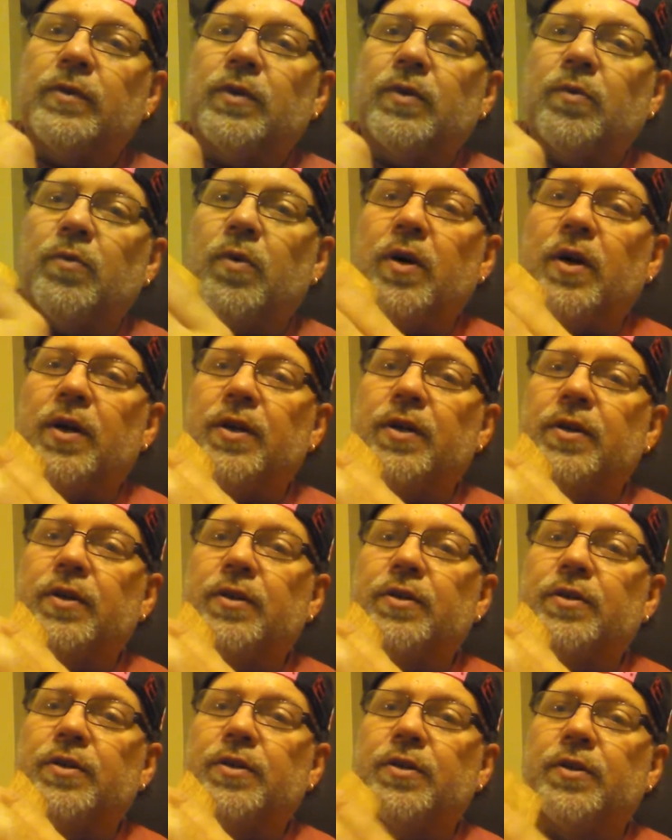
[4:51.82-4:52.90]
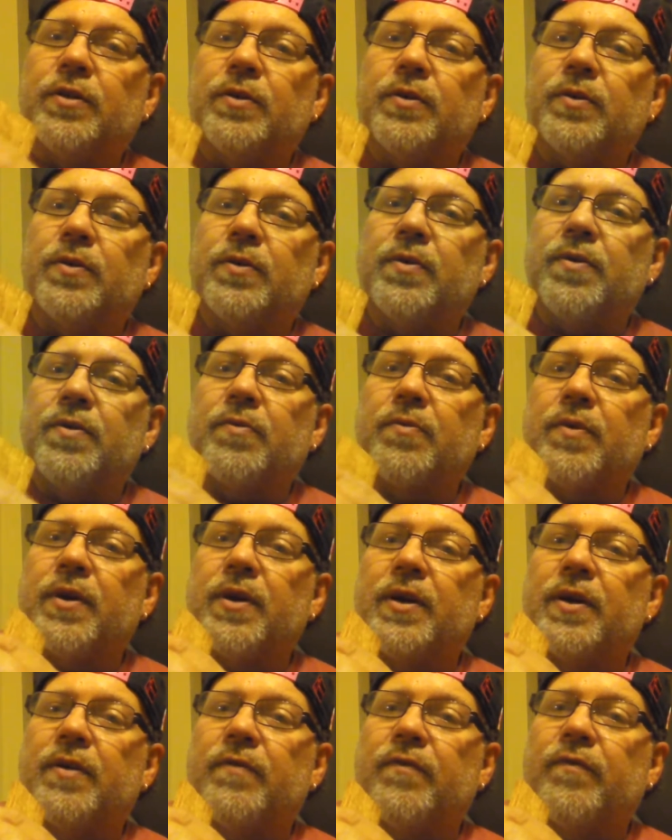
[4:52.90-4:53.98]
1, 2,
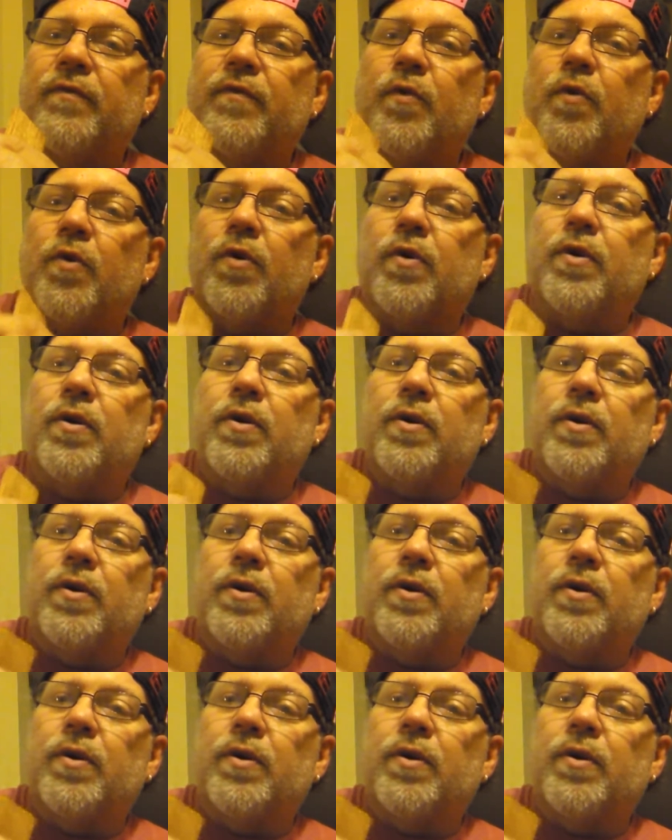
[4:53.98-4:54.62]
3, 4,